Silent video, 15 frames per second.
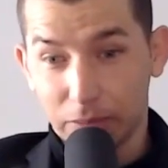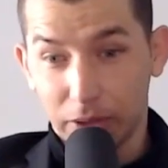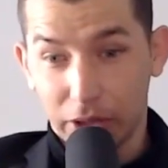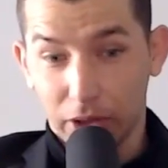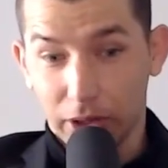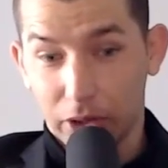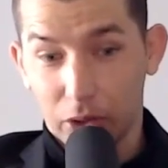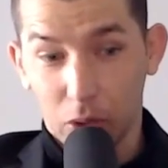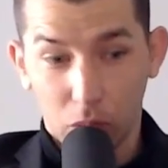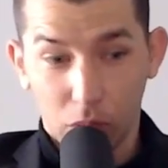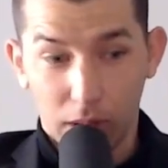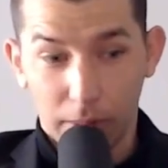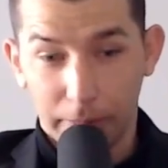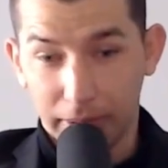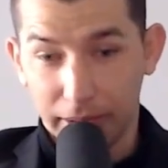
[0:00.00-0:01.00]
literally grew
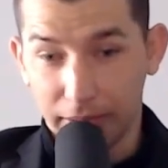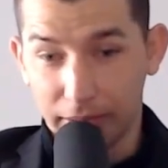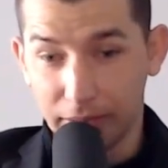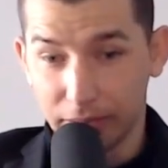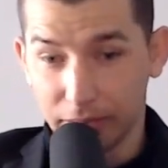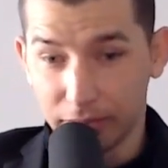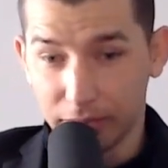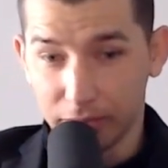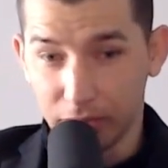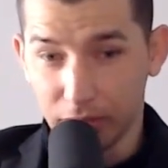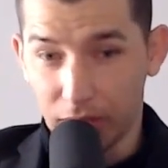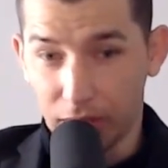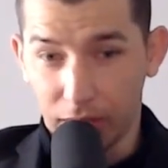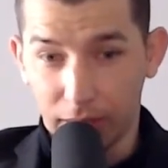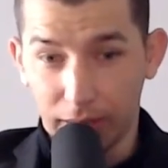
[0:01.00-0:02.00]
up and
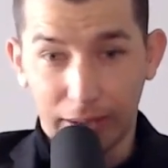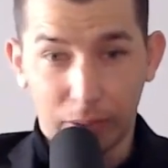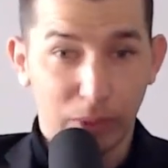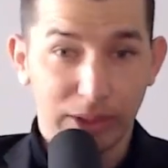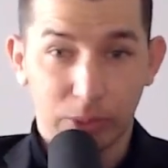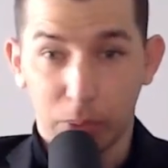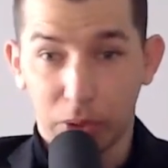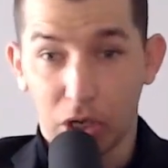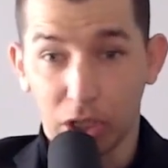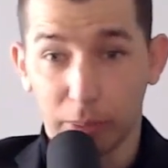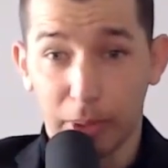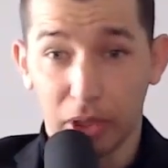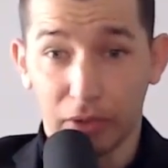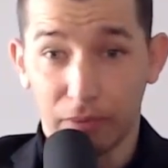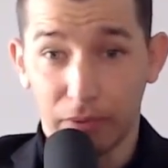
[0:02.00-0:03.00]
uh, like we we talked
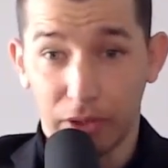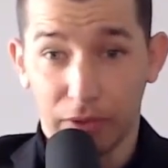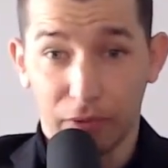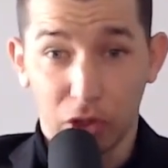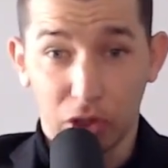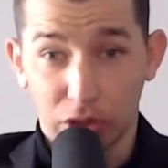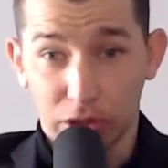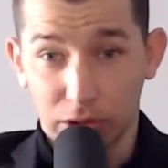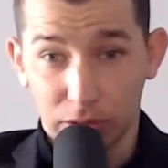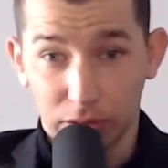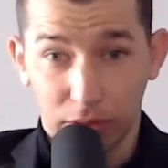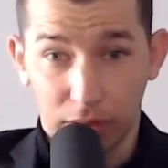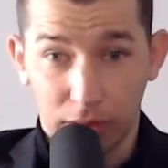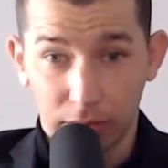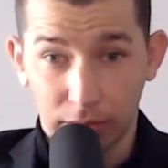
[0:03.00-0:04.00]
about in the, in the first
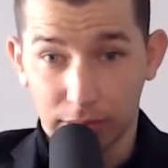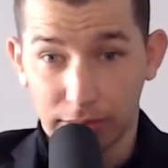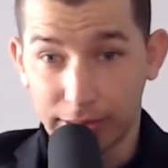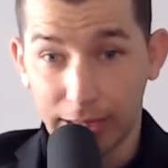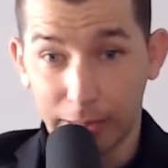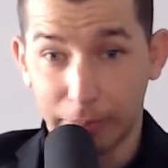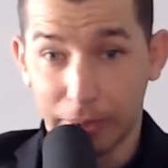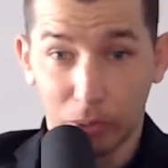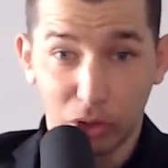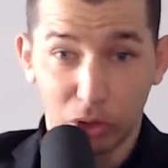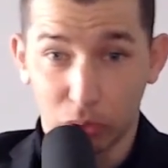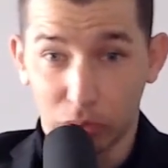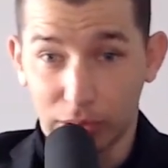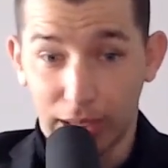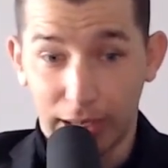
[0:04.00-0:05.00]
uh, segment, which
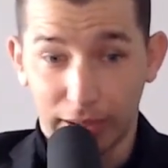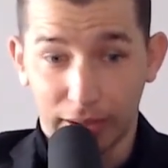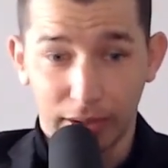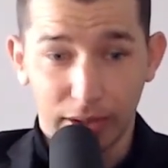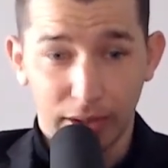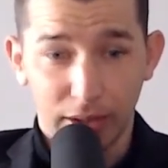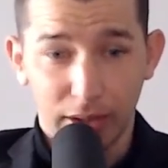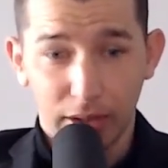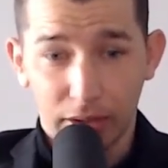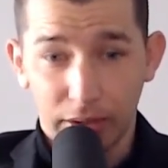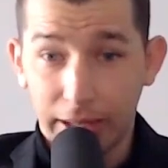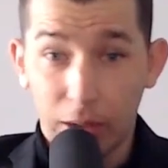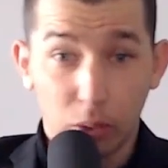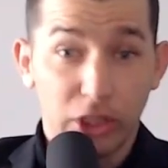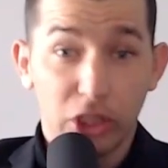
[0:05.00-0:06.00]
was like
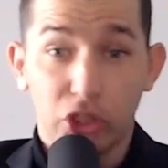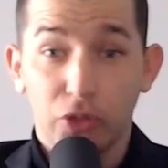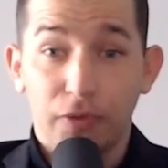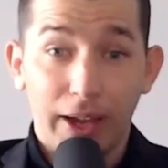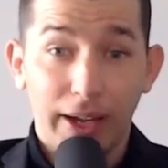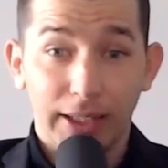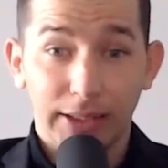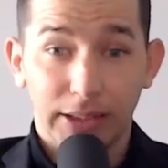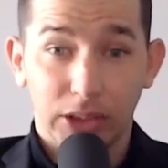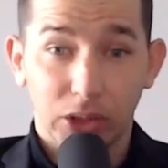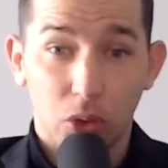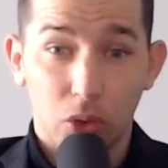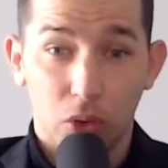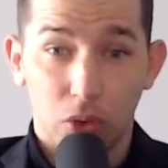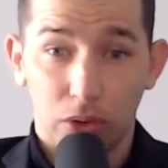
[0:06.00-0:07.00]
they don't teach you finance in
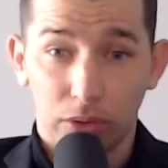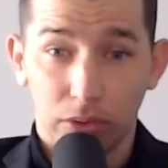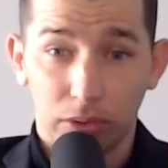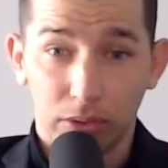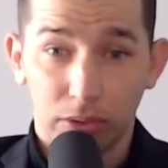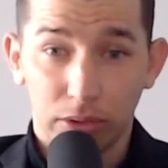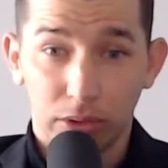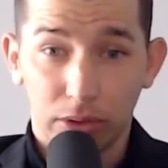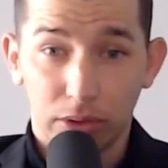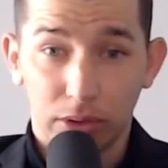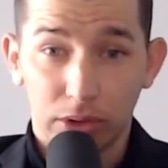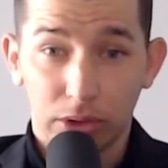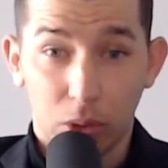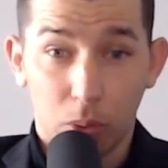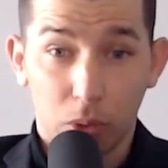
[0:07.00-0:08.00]
school.
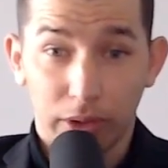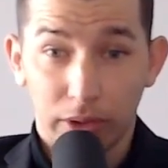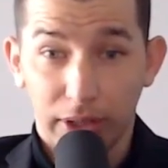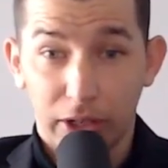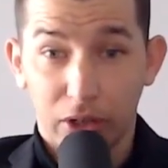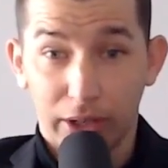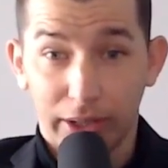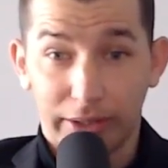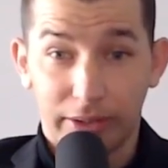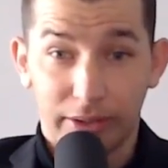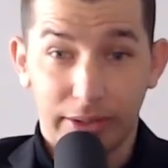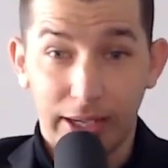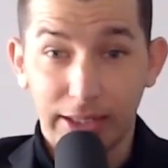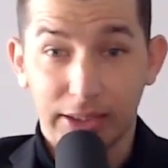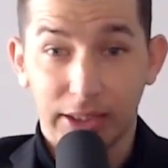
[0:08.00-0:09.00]
No. So we're literally
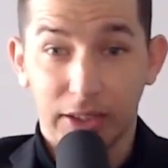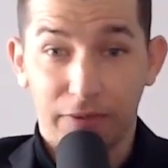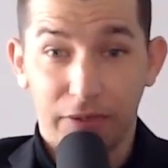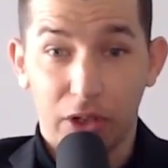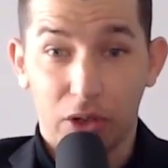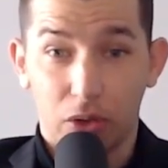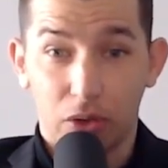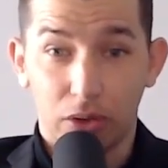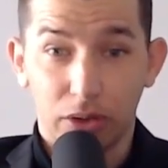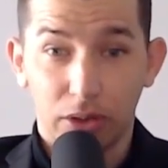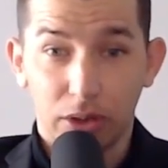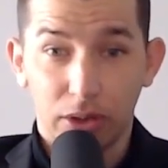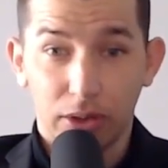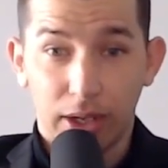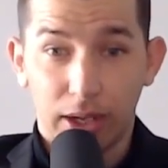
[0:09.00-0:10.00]
destined to fail.
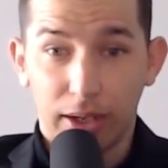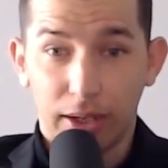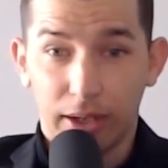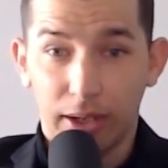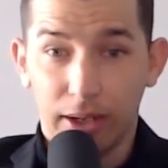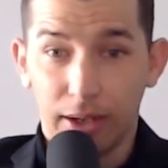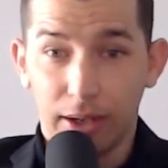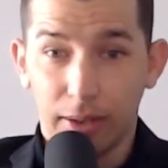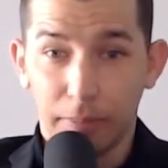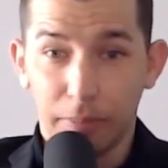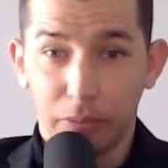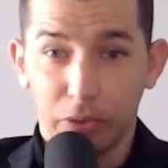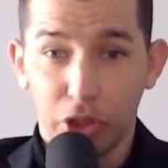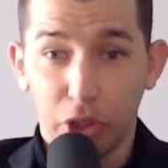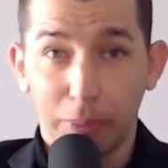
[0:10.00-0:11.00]
Yeah.
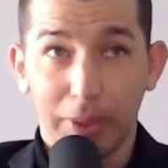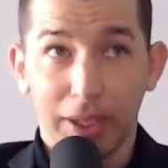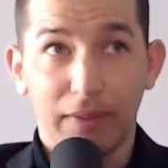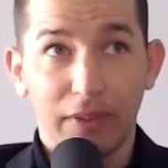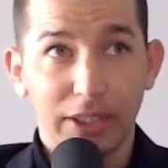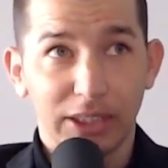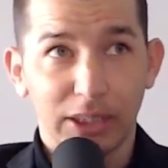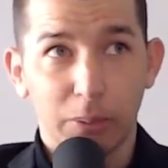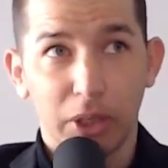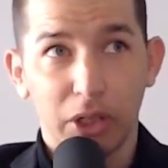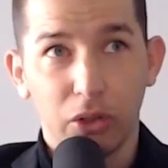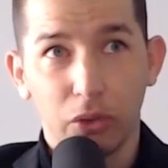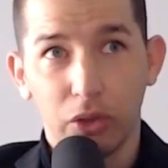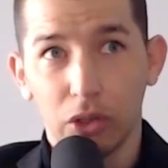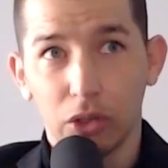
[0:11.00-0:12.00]
Um, do you believe that someone
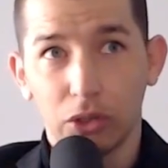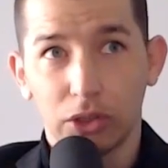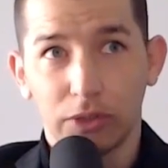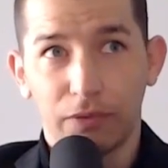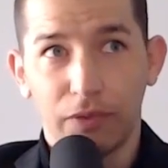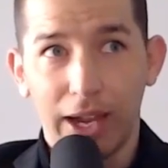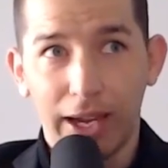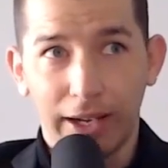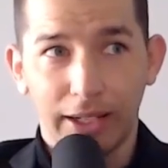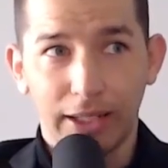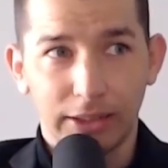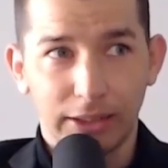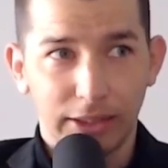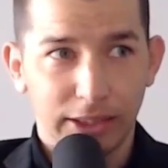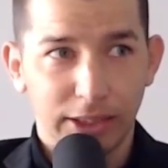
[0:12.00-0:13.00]
who knows
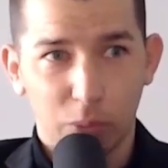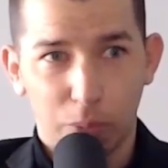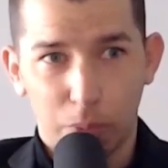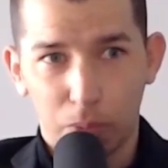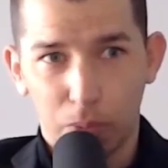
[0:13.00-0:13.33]
finance is